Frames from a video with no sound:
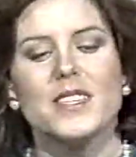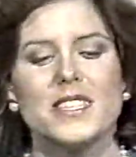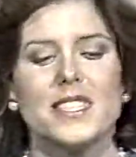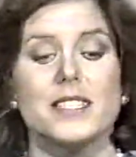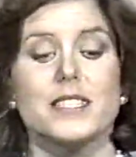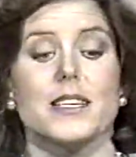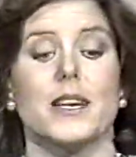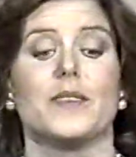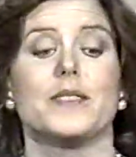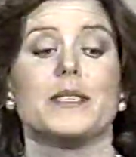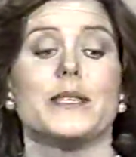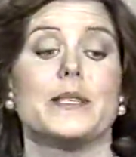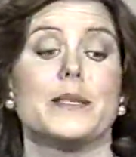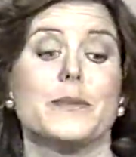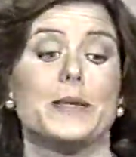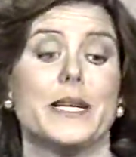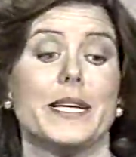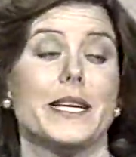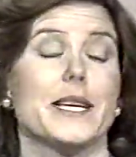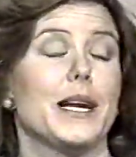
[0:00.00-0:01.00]
since I was a little
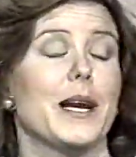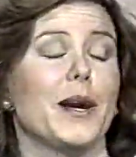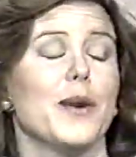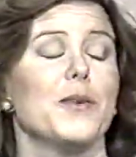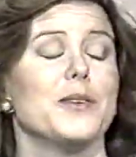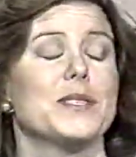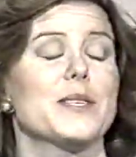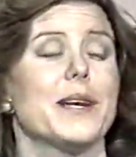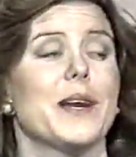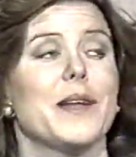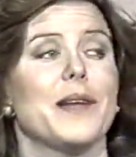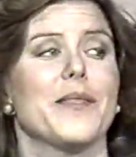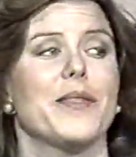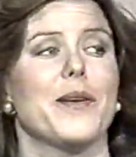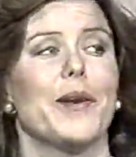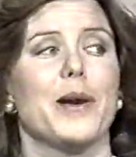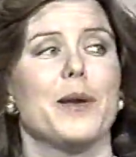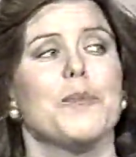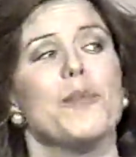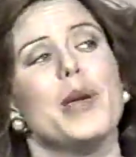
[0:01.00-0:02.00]
kid, I always kind of
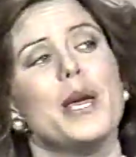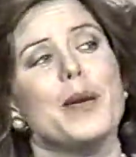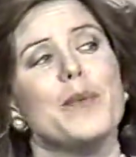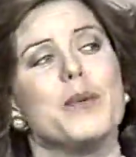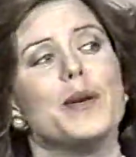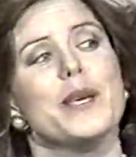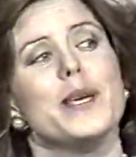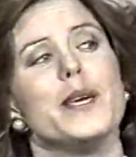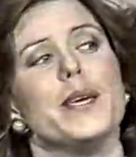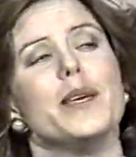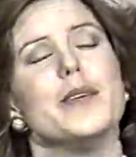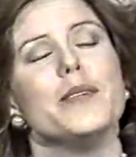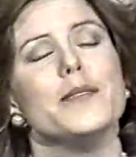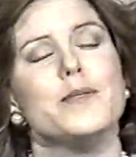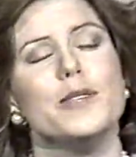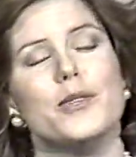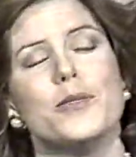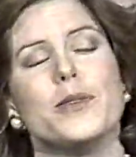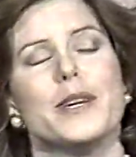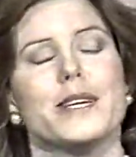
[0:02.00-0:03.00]
thought maybe
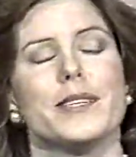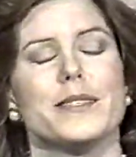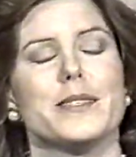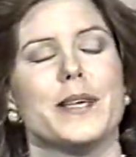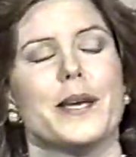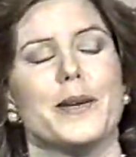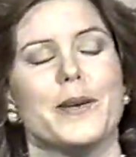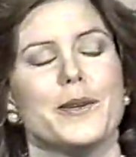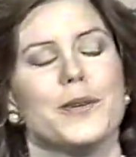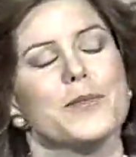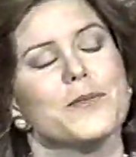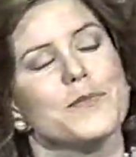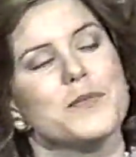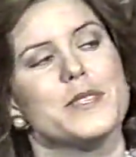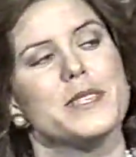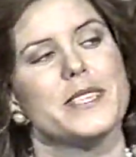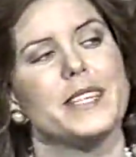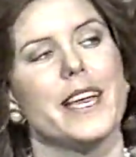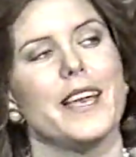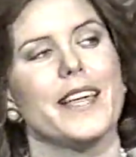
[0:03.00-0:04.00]
U.S. Senator from the
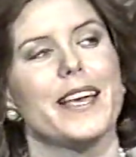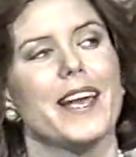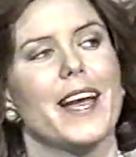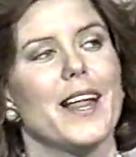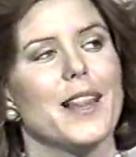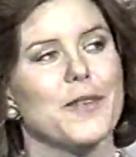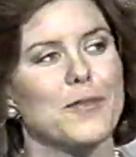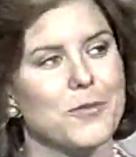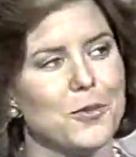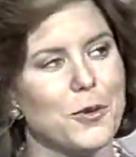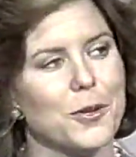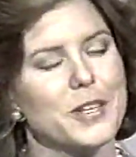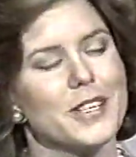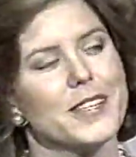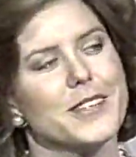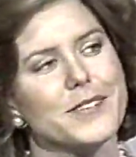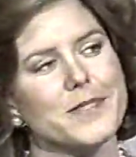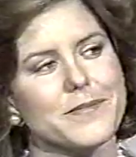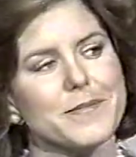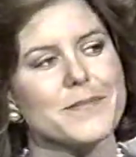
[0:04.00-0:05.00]
state really? of California.
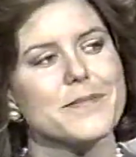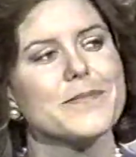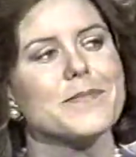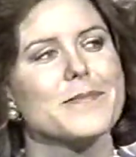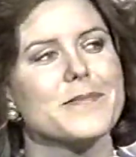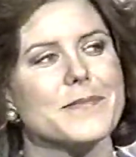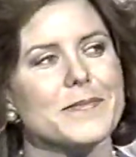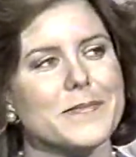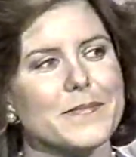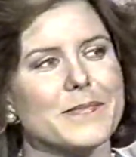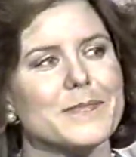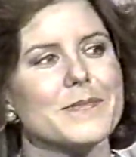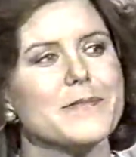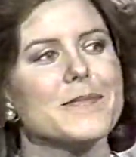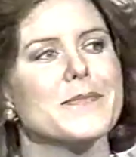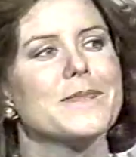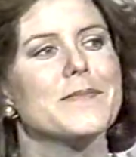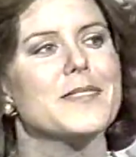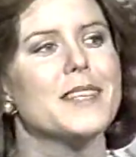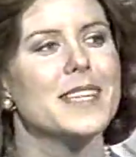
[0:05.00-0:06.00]
Really? Well, good
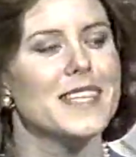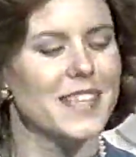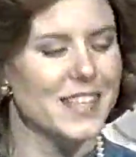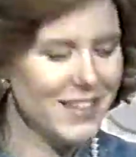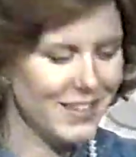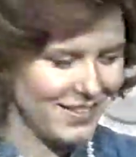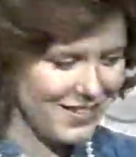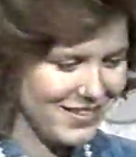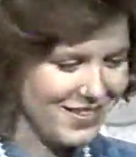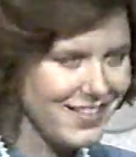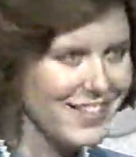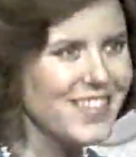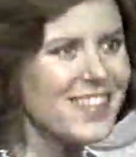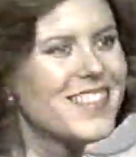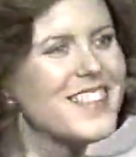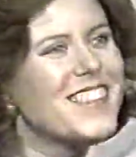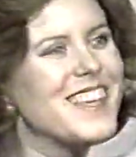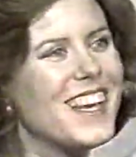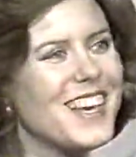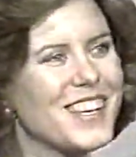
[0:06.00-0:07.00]
luck in those
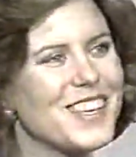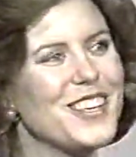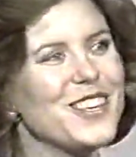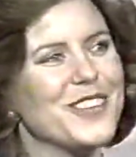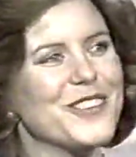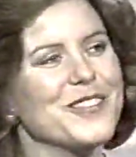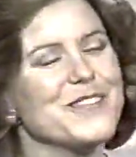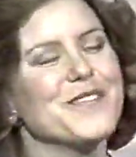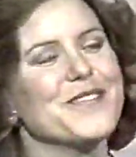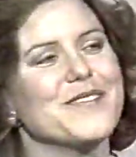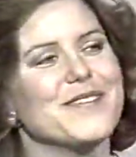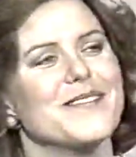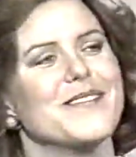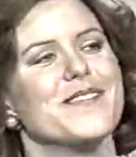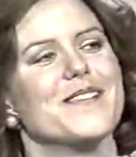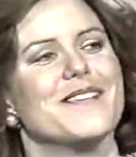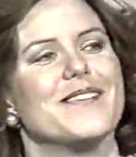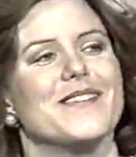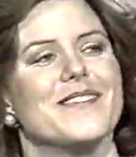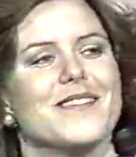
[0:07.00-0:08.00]
aspirations. Thank you. And good luck here